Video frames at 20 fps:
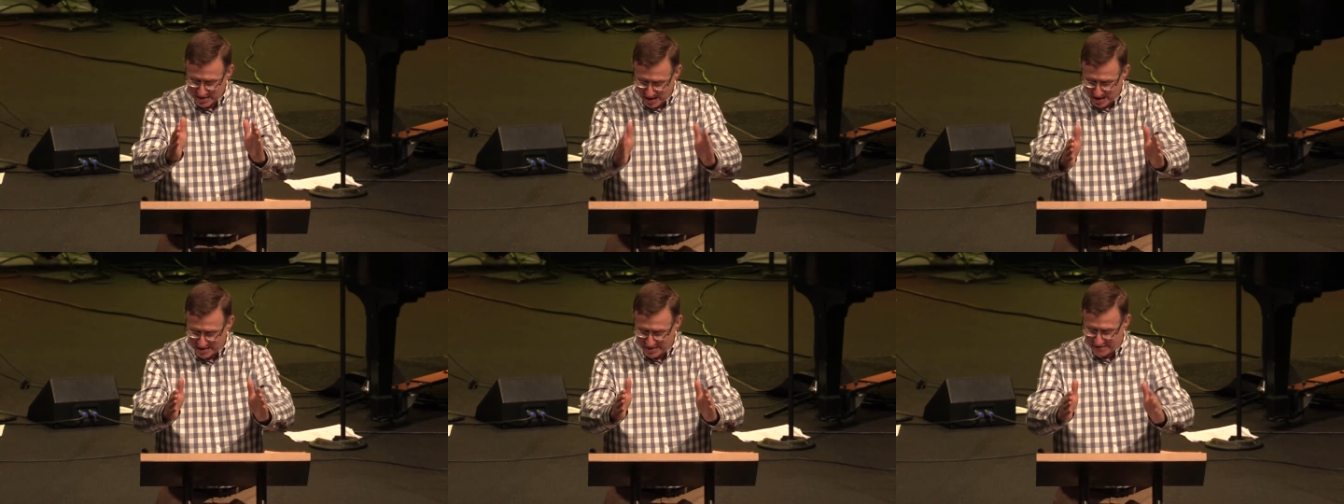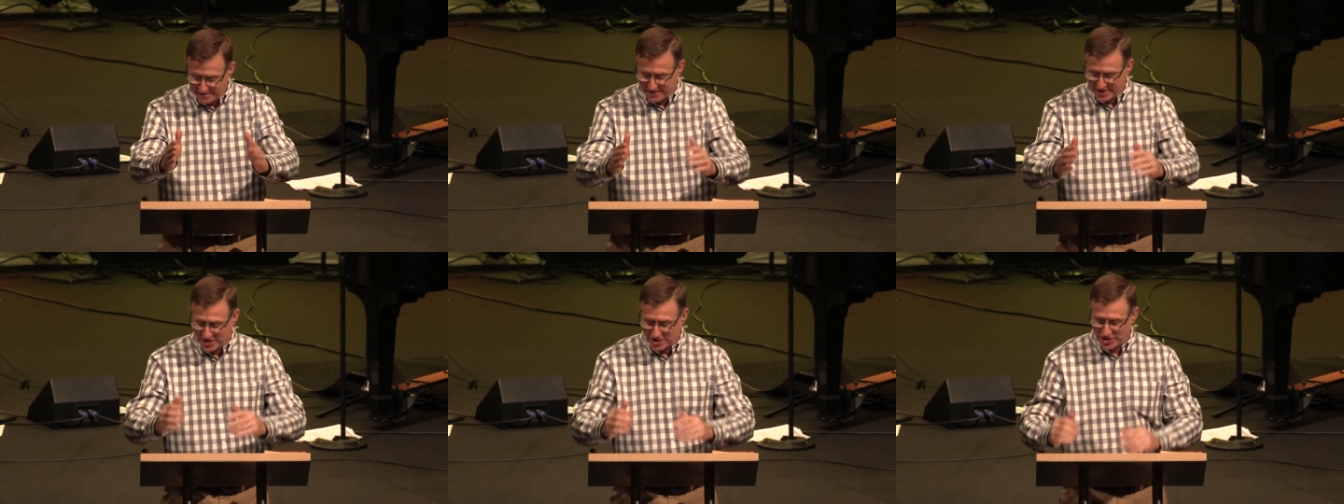on the
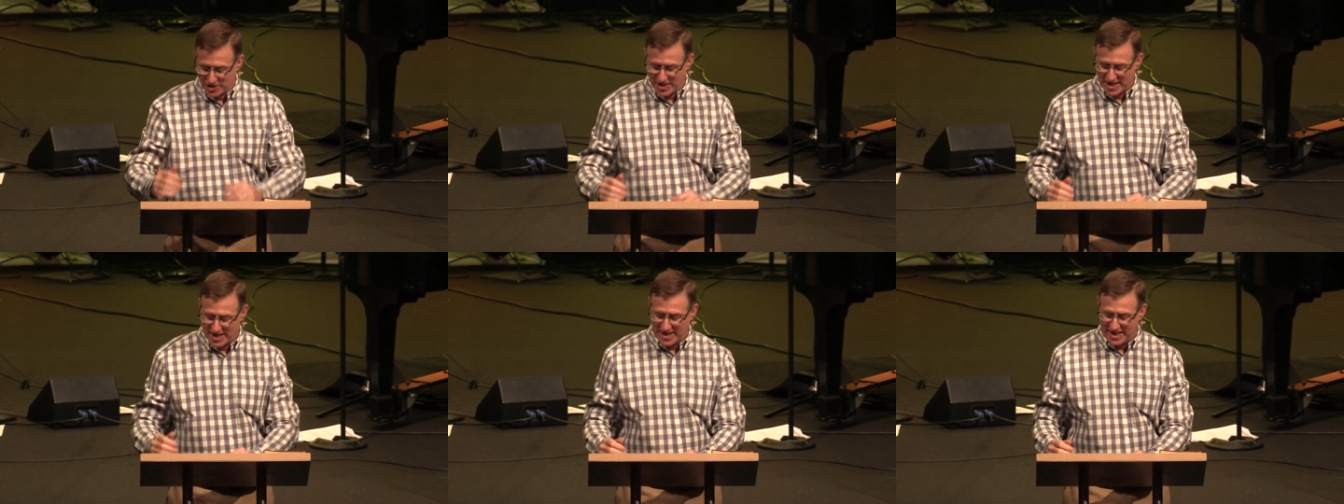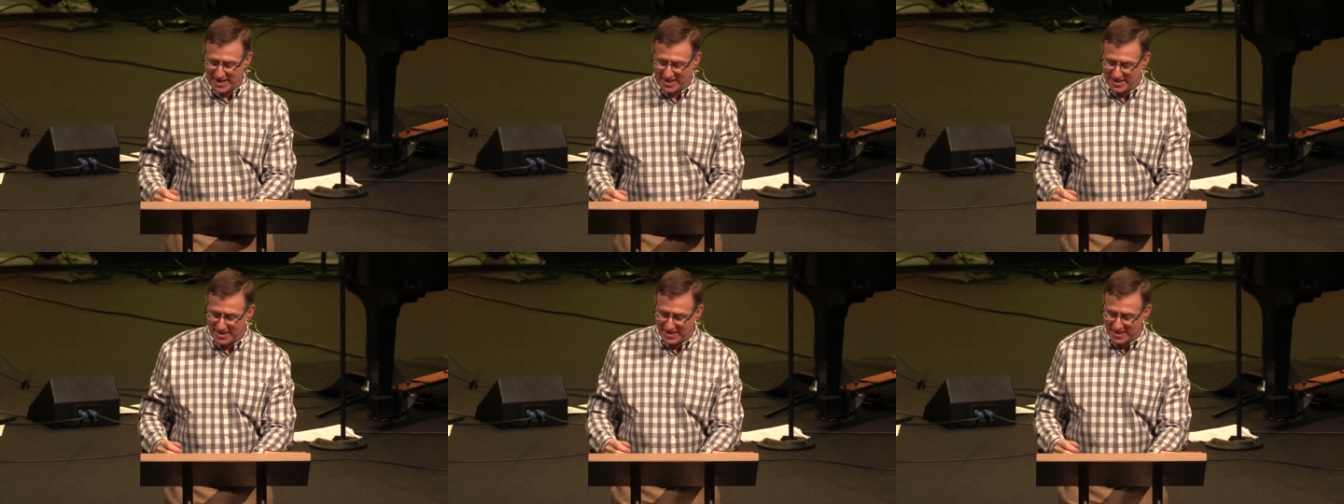finish
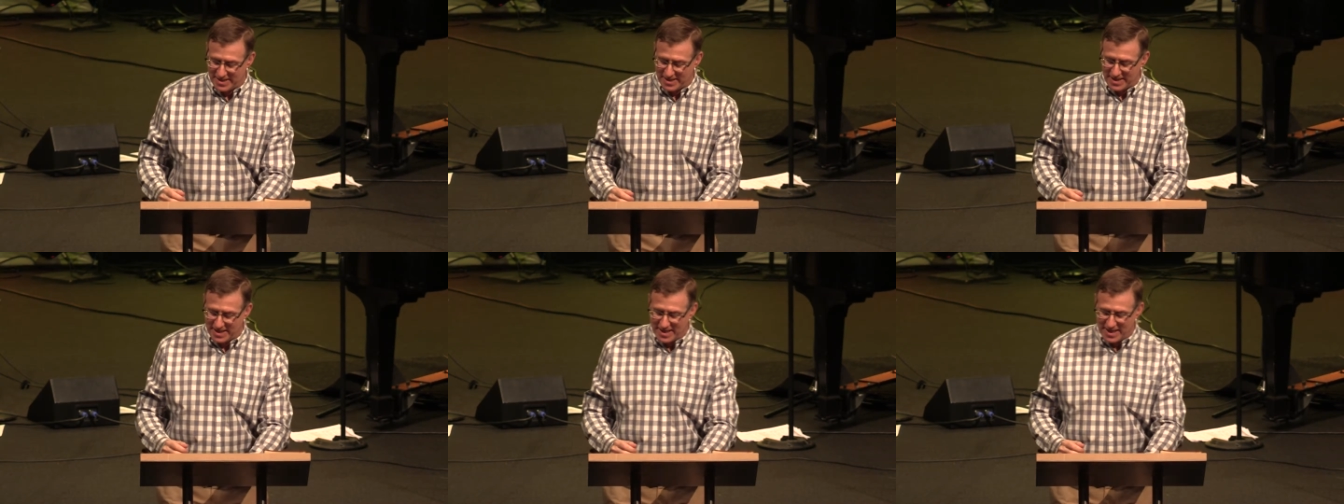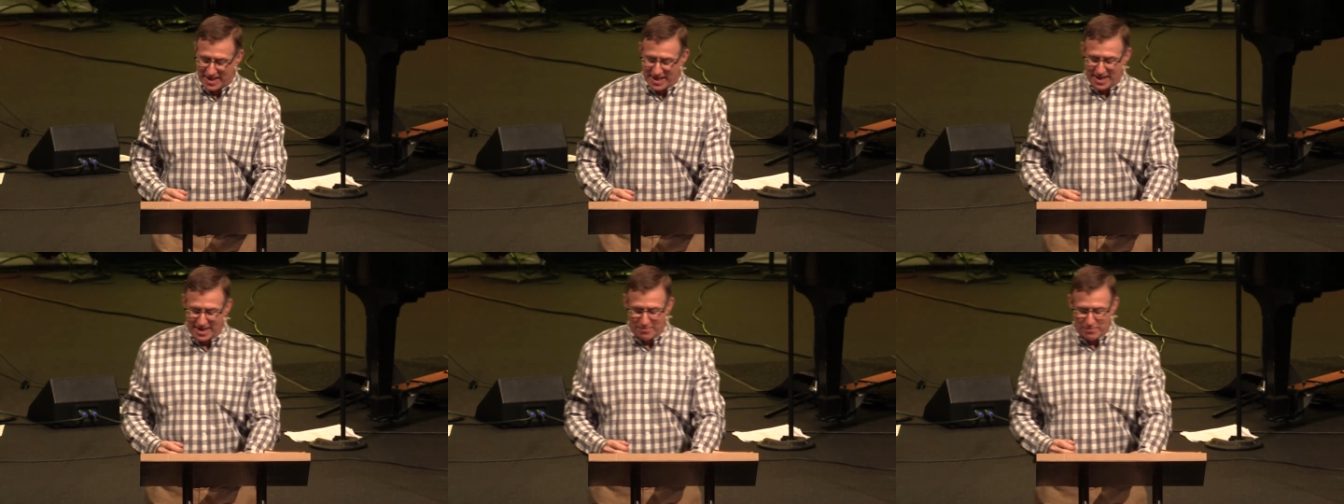line
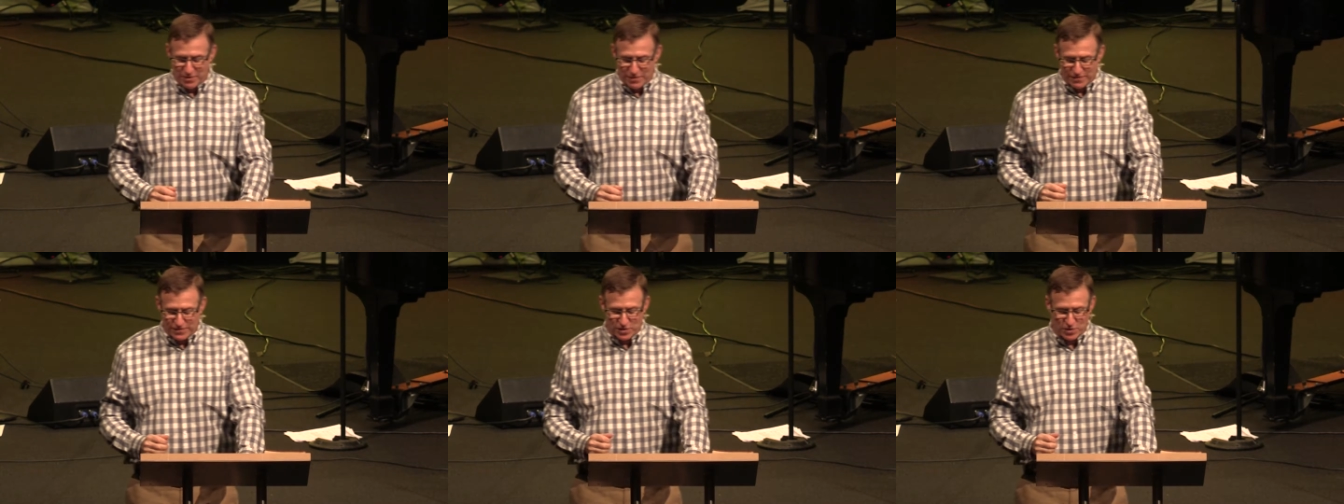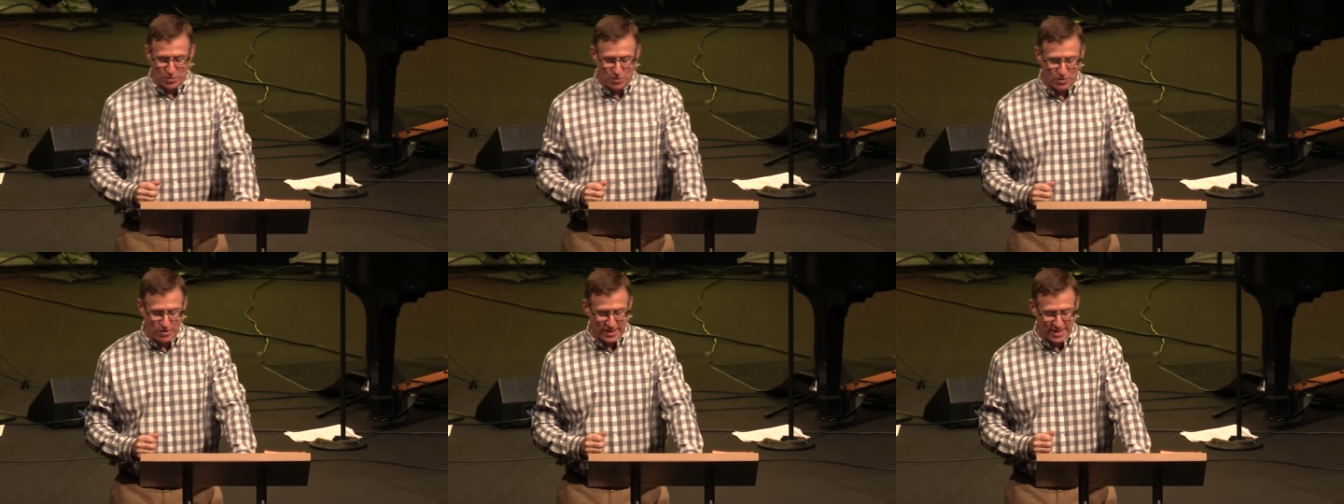and move
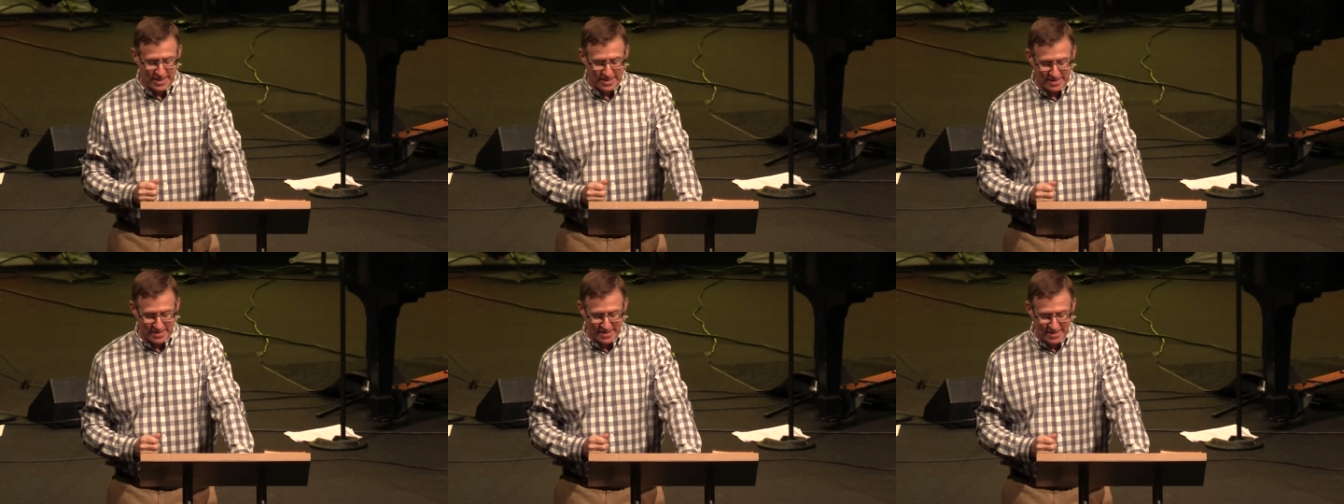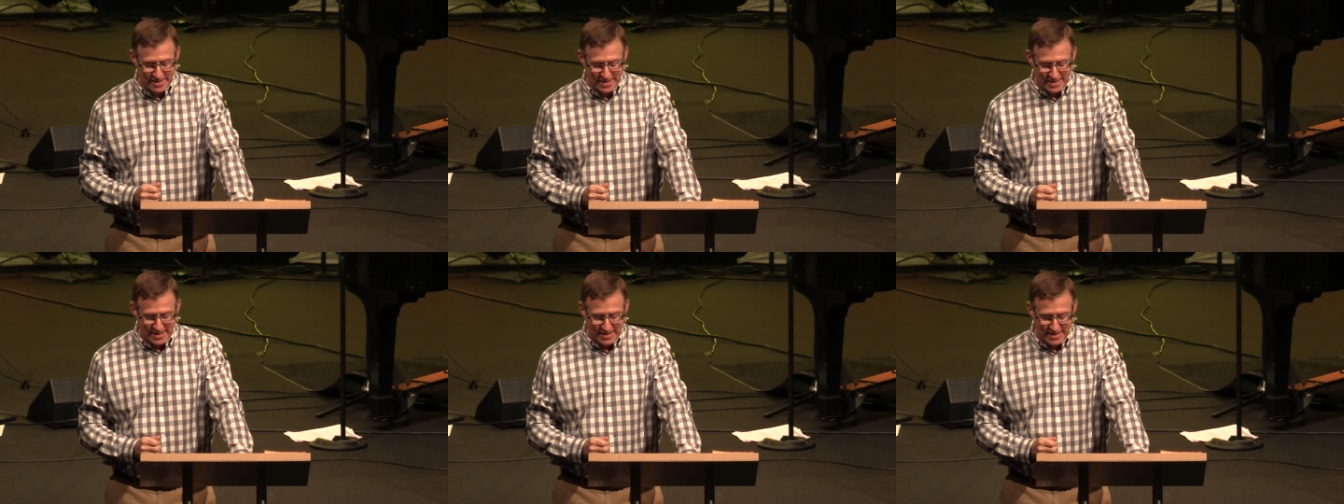toward it
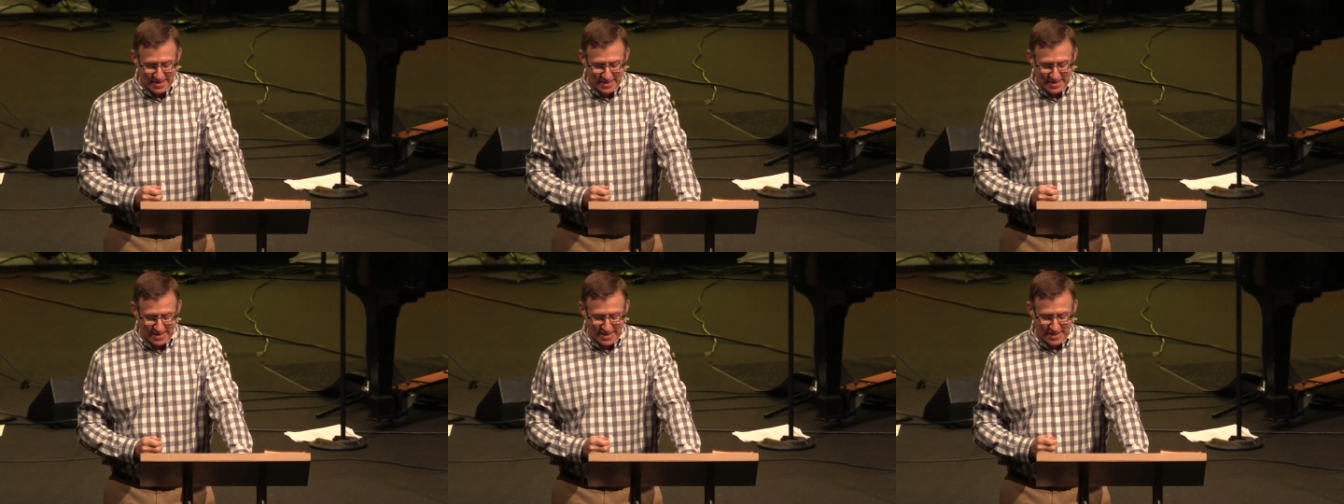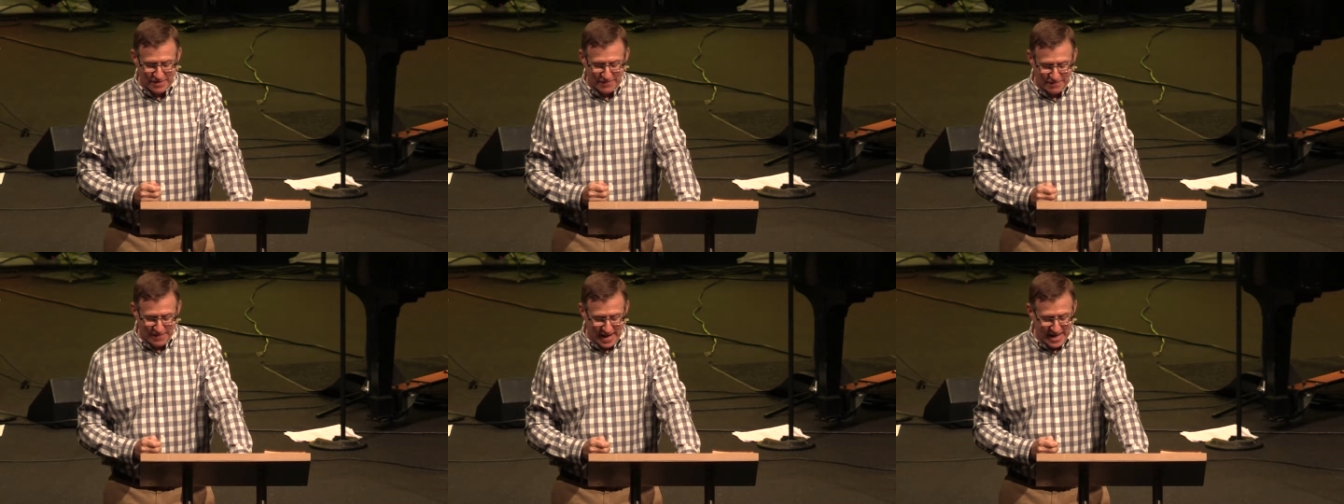
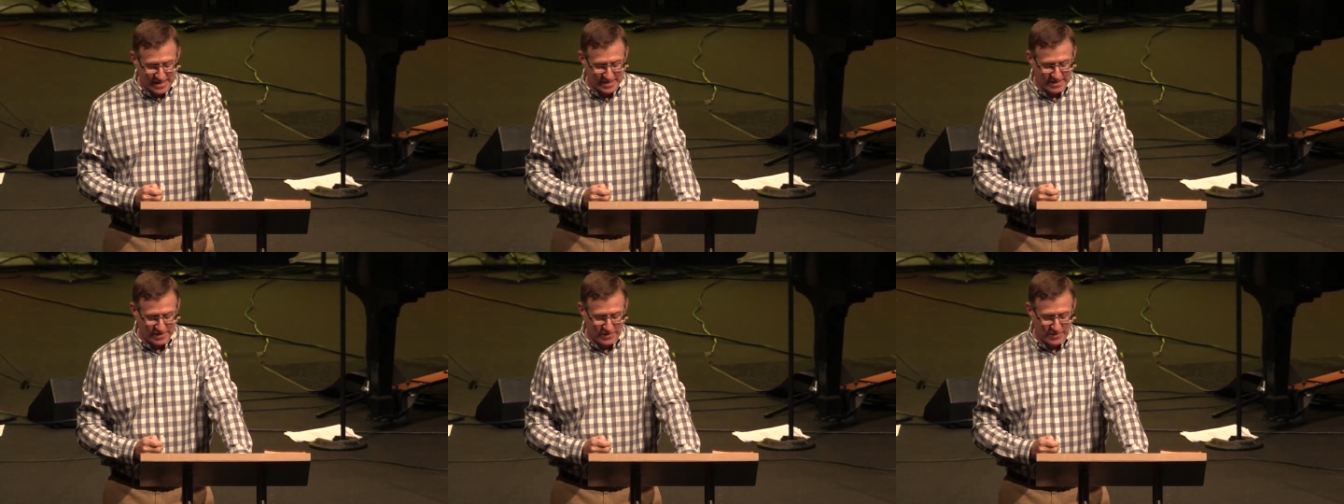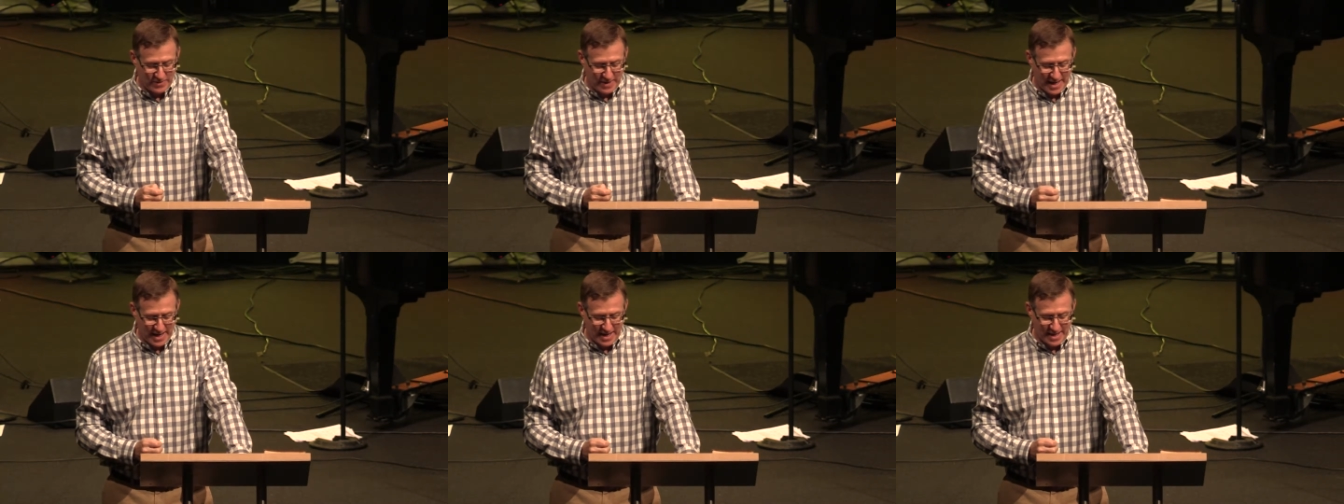as fast as you
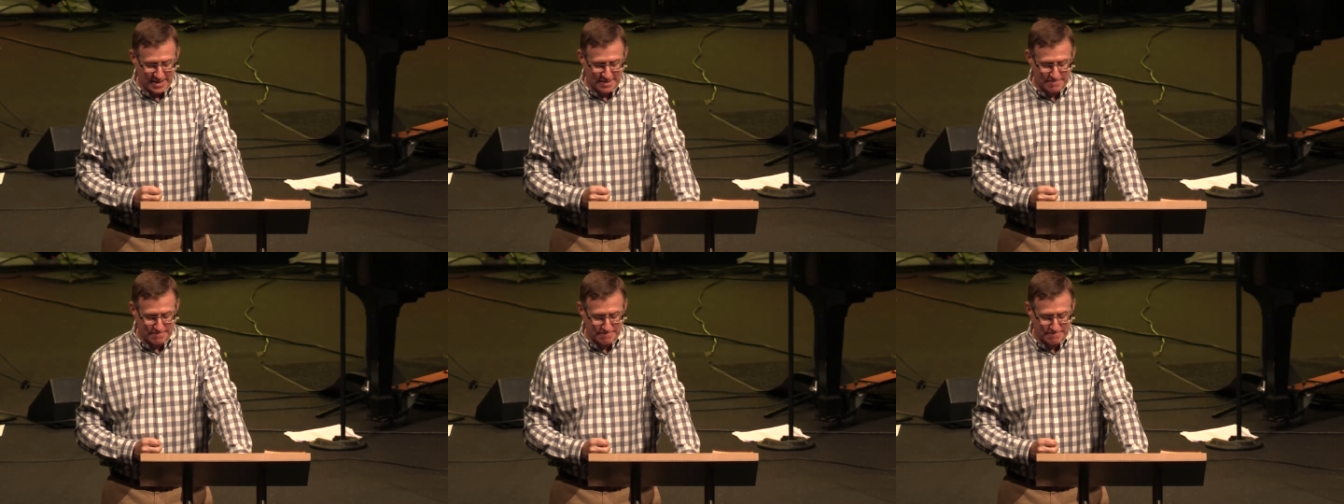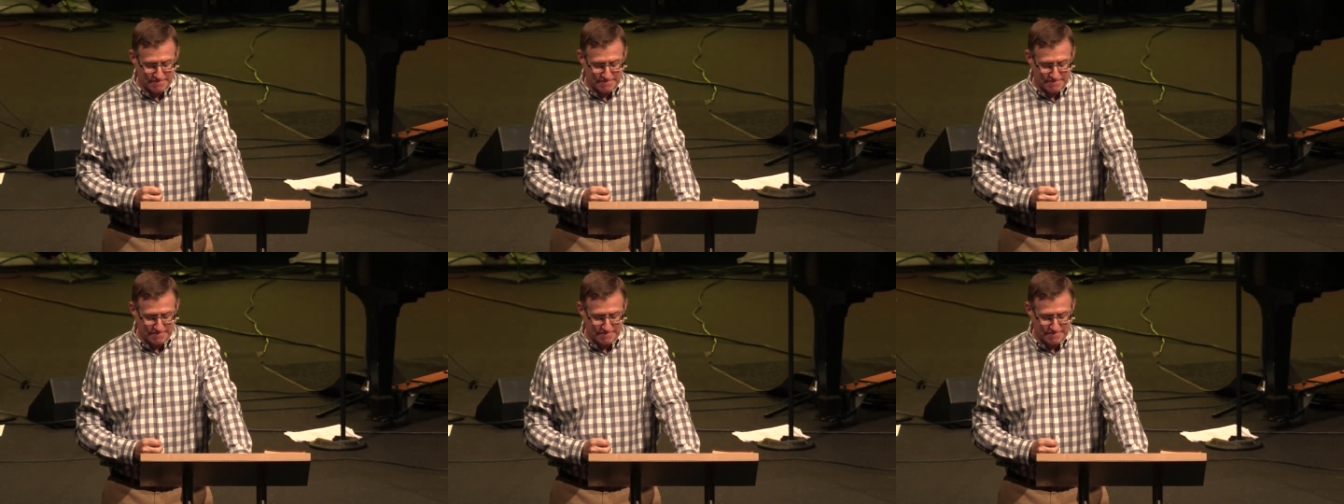can.